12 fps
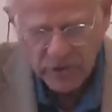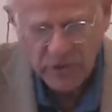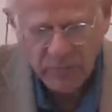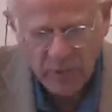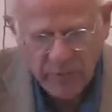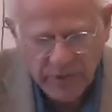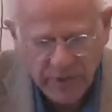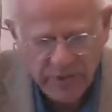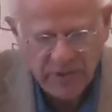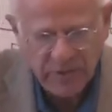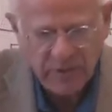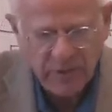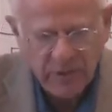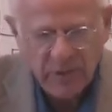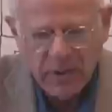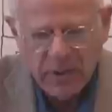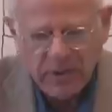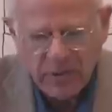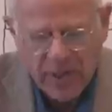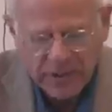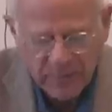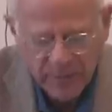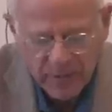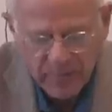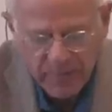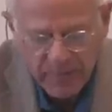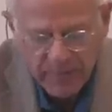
using what we just talked about.